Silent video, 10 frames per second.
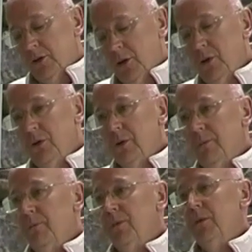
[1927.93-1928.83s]
So
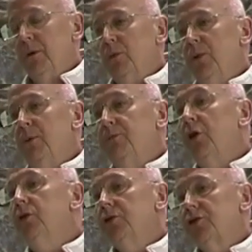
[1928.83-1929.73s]
we
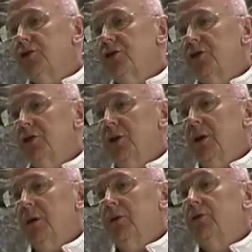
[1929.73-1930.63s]
approach
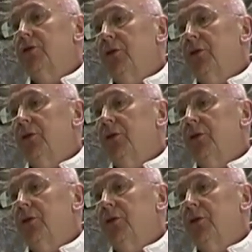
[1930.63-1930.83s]
the